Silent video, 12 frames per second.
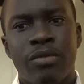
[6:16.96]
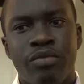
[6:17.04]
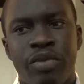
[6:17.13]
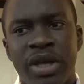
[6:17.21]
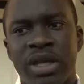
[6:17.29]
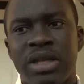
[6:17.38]

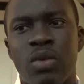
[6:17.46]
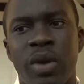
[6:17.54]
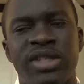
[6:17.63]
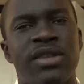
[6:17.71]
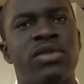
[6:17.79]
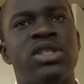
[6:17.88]
Bringing
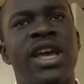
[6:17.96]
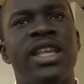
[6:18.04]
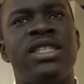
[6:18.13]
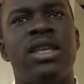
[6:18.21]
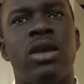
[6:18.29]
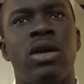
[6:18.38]
when civil
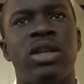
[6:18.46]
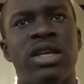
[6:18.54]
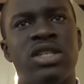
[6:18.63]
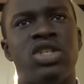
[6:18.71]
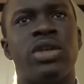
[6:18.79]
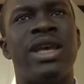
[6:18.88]
society
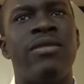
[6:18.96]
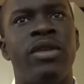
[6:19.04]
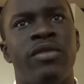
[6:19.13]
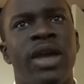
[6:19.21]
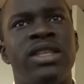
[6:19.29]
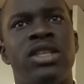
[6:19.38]
organizations have
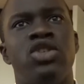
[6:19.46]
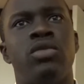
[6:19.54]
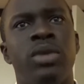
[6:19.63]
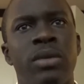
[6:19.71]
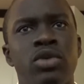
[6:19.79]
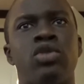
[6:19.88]
events, they
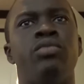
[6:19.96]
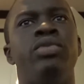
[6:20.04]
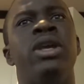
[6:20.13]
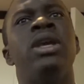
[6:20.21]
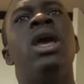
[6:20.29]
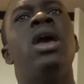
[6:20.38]
should be able to
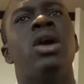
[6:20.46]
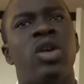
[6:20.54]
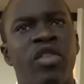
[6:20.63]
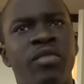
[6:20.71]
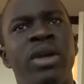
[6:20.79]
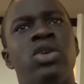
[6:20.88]
bring
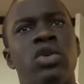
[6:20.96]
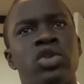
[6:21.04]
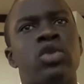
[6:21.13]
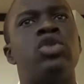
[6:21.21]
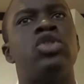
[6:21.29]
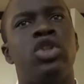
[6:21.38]
government
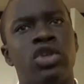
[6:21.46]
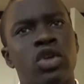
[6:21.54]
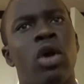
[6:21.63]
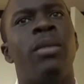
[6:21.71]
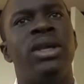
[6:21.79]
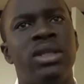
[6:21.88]
also to
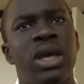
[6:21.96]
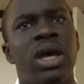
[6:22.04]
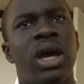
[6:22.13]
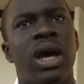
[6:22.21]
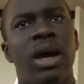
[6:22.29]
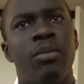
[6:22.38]
just come
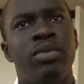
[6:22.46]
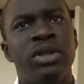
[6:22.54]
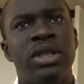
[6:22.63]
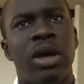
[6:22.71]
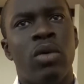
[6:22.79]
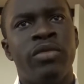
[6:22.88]
and
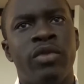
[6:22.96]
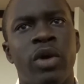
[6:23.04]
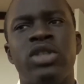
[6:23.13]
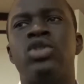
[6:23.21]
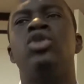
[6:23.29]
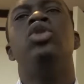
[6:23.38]
put their own
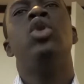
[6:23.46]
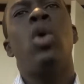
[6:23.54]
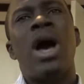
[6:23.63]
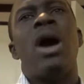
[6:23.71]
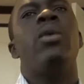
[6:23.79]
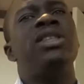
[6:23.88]
voice, to
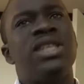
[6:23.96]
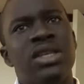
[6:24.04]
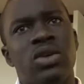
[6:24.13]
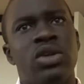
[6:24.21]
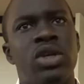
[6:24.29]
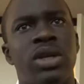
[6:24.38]
know how it
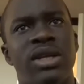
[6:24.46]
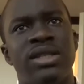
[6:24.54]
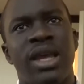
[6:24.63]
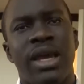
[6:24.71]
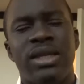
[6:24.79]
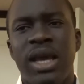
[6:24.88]
is on the other
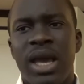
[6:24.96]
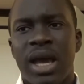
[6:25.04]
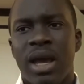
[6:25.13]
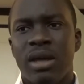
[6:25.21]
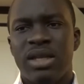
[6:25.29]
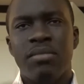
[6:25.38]
side.
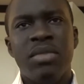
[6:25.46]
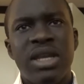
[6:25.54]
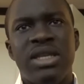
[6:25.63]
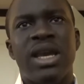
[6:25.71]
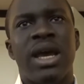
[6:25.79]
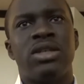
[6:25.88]
The
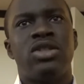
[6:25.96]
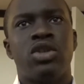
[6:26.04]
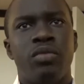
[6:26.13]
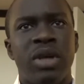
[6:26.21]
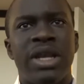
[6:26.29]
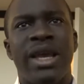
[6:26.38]
media
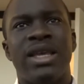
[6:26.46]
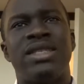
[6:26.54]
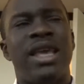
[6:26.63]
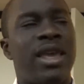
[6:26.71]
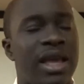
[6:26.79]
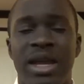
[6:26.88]
should be like,
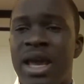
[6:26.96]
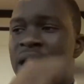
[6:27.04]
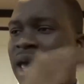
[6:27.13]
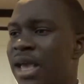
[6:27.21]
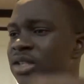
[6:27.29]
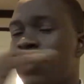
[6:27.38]
it's like an
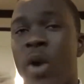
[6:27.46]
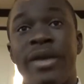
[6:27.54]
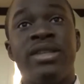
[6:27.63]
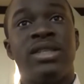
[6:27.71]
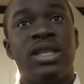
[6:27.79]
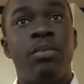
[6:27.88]

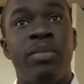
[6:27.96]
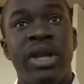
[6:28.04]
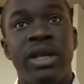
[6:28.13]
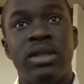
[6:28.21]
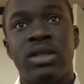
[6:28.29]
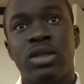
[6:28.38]
XYZ
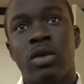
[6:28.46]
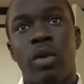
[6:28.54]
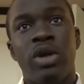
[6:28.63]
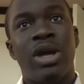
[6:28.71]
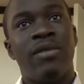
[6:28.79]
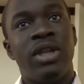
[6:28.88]
plane. So
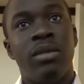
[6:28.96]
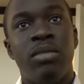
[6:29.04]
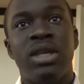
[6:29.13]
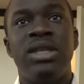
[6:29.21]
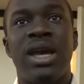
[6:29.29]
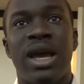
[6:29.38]
when you have the
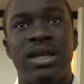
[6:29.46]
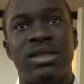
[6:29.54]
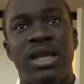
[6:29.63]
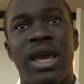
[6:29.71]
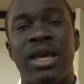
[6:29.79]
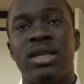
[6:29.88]
media
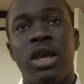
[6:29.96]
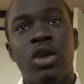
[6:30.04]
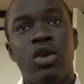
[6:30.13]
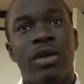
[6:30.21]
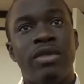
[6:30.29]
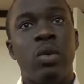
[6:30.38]
as the X,
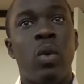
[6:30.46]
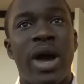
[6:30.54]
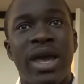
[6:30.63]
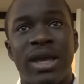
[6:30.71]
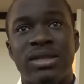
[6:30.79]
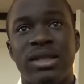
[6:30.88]
you have the
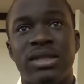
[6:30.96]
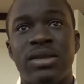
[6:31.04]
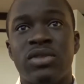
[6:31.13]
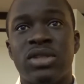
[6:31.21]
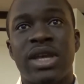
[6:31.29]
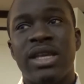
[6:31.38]
Y as the
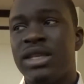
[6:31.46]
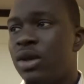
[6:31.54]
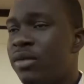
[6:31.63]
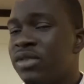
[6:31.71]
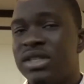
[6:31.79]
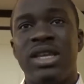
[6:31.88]
civil society, and
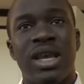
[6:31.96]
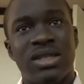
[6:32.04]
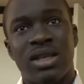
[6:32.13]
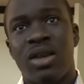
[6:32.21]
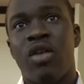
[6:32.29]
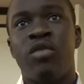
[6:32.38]
you have the Z
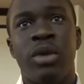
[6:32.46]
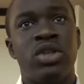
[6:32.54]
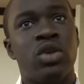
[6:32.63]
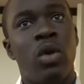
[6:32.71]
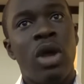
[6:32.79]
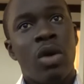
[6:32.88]
as the government.
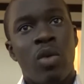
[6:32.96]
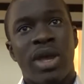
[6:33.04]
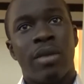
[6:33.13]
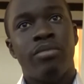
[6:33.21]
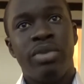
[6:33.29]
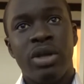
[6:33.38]
So we
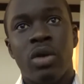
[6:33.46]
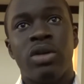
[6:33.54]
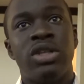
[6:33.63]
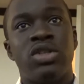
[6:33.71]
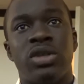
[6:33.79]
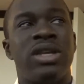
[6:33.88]
can bring
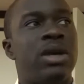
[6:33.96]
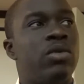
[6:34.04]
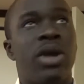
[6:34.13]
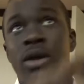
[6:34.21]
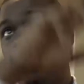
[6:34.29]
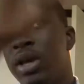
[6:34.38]
all this together,
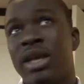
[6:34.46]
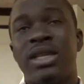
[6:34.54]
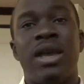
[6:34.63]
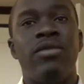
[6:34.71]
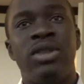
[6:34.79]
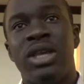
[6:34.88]
we can look at
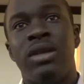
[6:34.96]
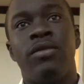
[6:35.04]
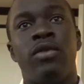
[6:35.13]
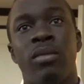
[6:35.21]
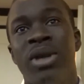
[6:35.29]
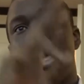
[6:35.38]
everything
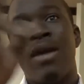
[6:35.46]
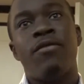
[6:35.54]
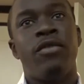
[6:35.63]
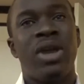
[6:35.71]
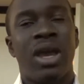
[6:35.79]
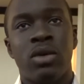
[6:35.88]
from
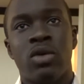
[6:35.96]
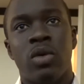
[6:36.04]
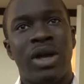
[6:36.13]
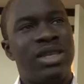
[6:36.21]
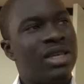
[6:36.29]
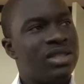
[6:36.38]
every
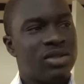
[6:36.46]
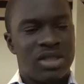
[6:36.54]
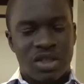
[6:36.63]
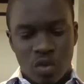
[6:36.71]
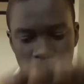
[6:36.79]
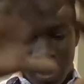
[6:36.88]
angle, and
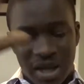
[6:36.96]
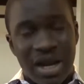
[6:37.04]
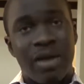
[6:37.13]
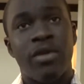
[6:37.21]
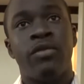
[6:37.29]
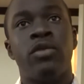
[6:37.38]
this way we can
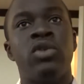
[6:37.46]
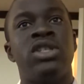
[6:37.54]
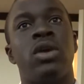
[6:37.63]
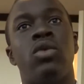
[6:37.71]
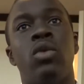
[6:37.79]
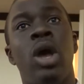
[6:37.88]
have a full
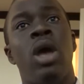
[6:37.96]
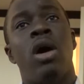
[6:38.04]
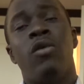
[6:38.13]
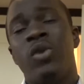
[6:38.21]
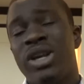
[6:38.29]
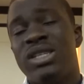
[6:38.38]
circle
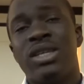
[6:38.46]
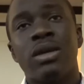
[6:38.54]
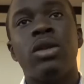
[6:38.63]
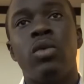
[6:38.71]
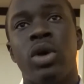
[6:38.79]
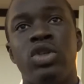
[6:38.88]
of what
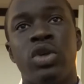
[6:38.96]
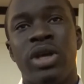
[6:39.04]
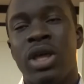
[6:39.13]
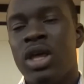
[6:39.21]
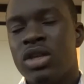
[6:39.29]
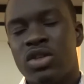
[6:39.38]
exactly we are
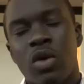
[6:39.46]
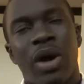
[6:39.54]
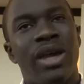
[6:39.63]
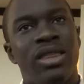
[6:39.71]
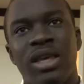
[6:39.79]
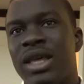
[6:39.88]
doing. So
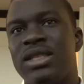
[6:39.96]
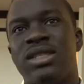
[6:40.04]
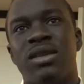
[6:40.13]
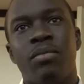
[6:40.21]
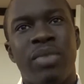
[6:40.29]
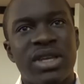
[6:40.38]
I think that
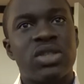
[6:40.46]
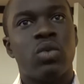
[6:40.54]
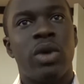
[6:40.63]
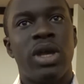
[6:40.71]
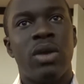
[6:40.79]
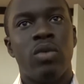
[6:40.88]
is the best
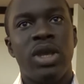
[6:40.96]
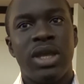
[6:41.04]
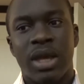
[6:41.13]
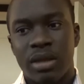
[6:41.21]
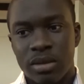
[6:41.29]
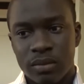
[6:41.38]
way we
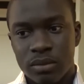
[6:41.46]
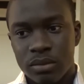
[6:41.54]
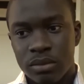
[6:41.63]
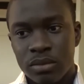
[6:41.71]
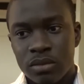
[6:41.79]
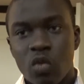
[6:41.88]
can
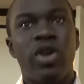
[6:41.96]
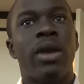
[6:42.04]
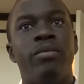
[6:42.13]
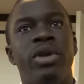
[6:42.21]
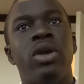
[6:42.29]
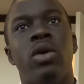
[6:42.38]

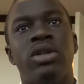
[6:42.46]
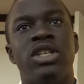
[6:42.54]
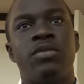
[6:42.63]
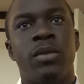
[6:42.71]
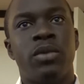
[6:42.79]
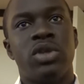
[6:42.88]
bring all
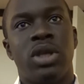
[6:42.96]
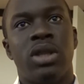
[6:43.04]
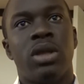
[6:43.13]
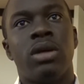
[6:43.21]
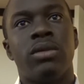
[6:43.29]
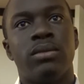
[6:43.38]
these people
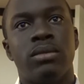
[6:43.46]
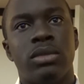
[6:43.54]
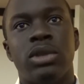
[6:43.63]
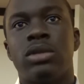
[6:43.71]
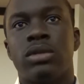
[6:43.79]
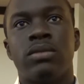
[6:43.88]
together.
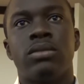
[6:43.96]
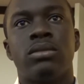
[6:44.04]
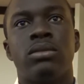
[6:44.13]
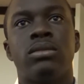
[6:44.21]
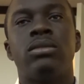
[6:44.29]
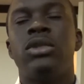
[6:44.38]

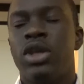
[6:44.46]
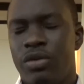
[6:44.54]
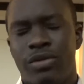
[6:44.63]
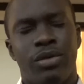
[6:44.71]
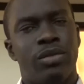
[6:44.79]
Thank you very